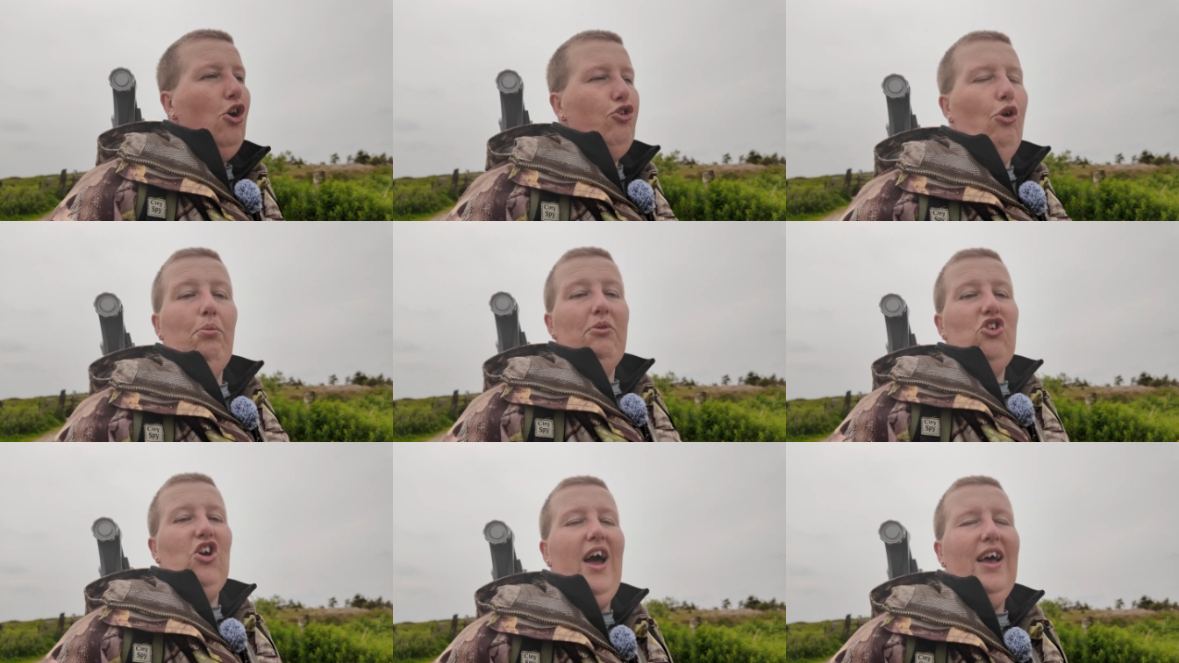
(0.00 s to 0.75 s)
Don't be
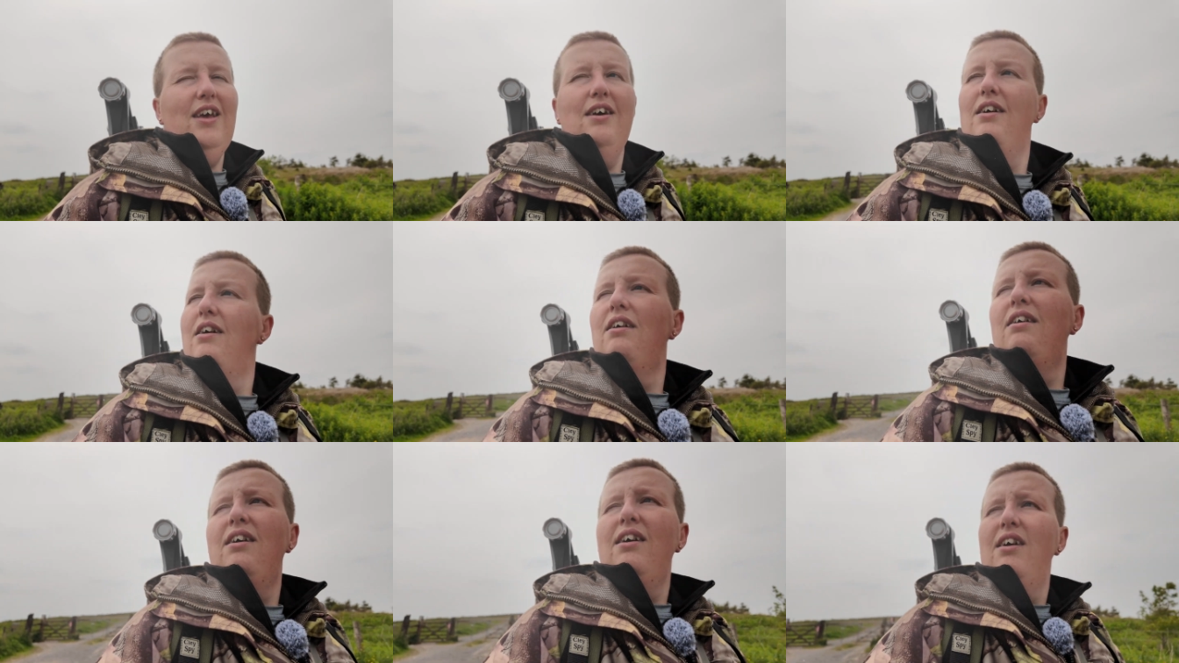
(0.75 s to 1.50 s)
shy.
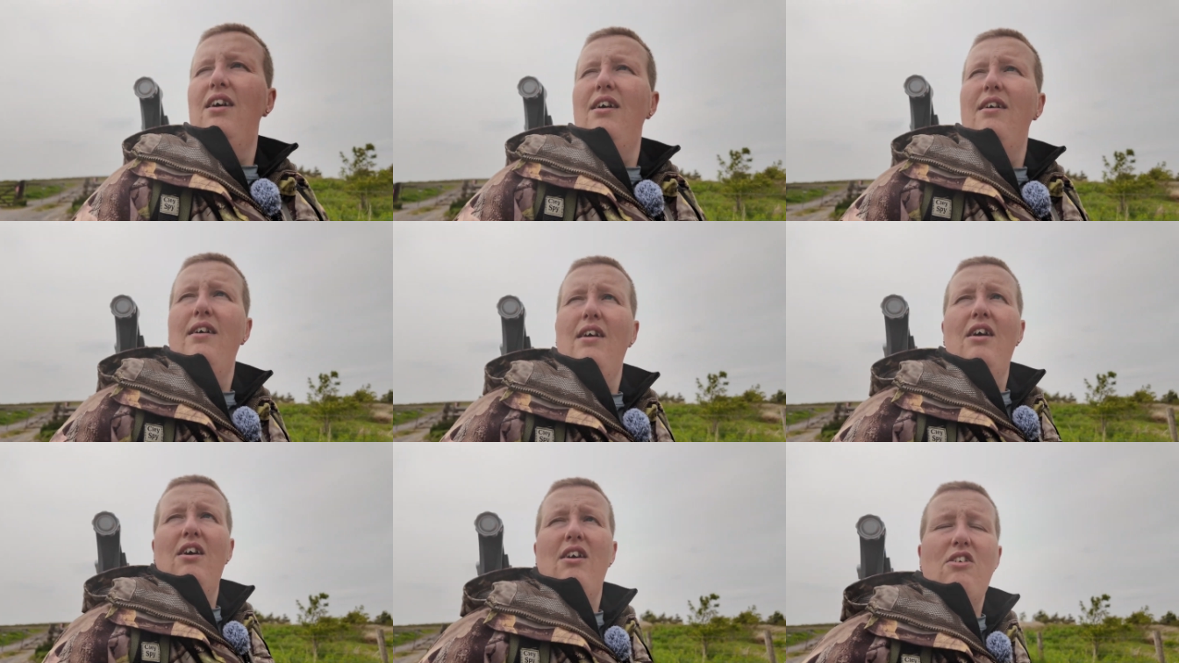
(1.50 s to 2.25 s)

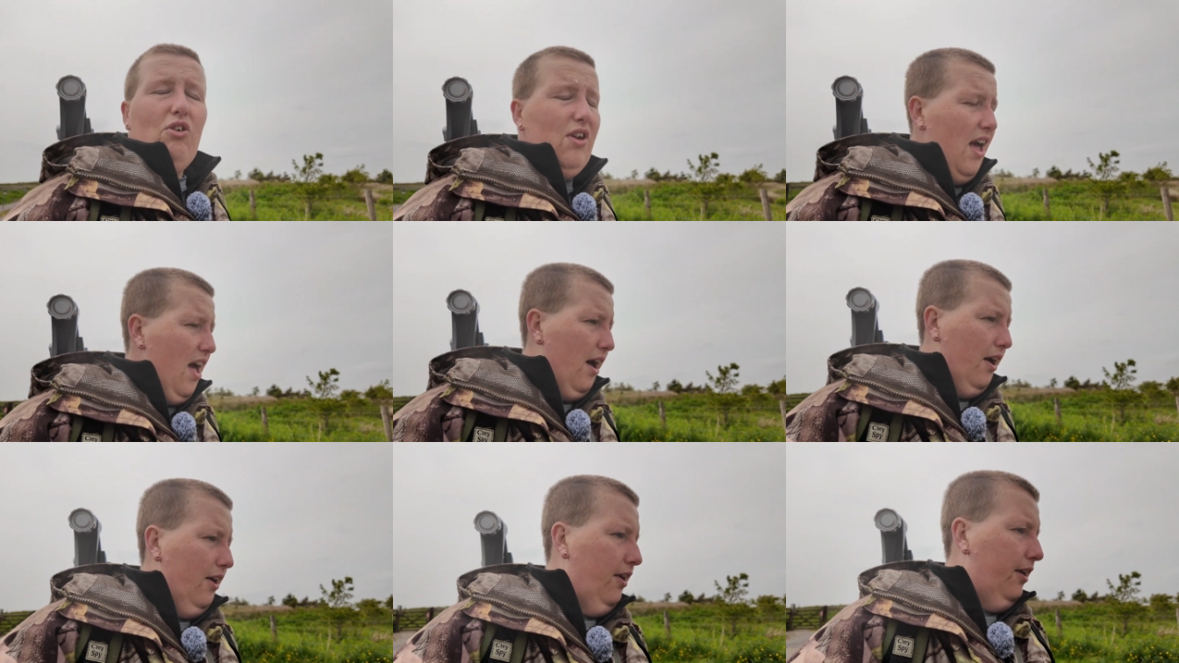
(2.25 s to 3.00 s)
So
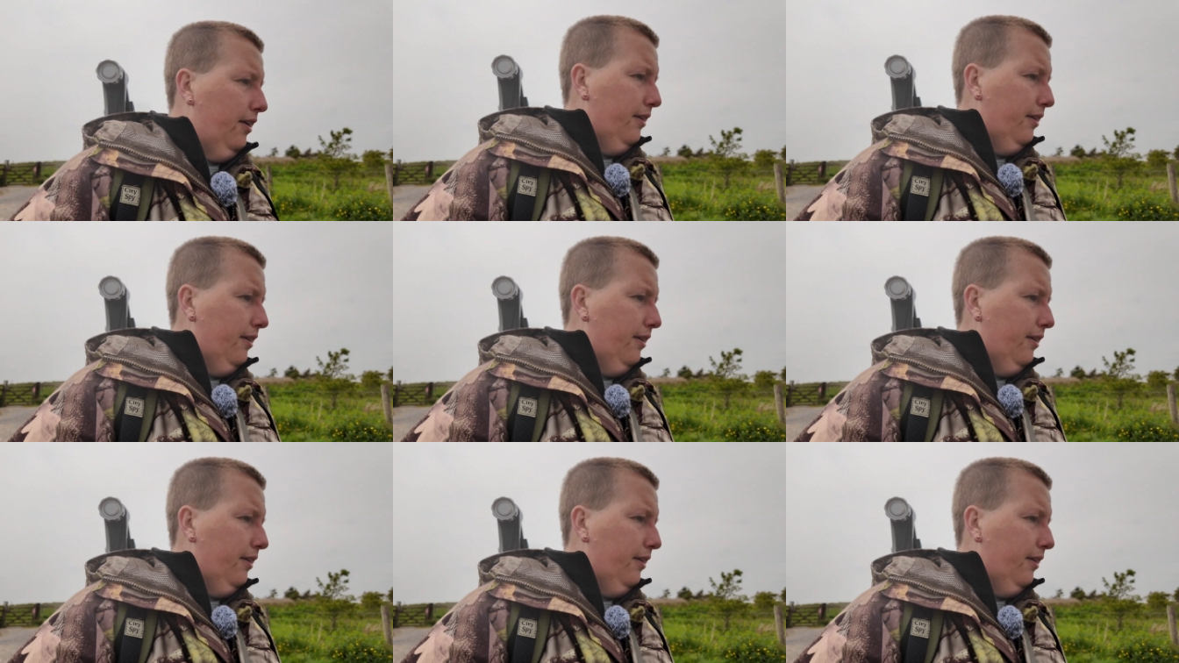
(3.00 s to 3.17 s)
yeah.